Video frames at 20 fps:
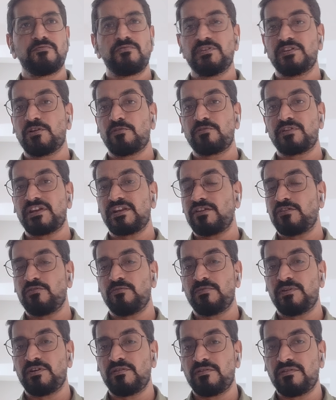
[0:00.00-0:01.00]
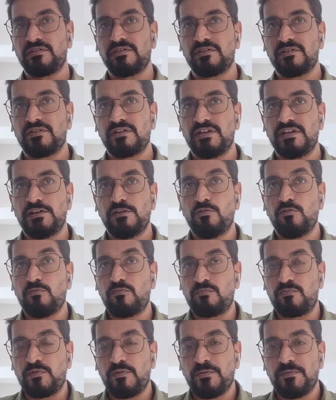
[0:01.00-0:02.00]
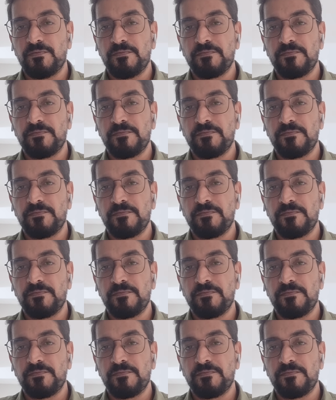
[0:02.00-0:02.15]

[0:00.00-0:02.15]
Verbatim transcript: without any human in loop.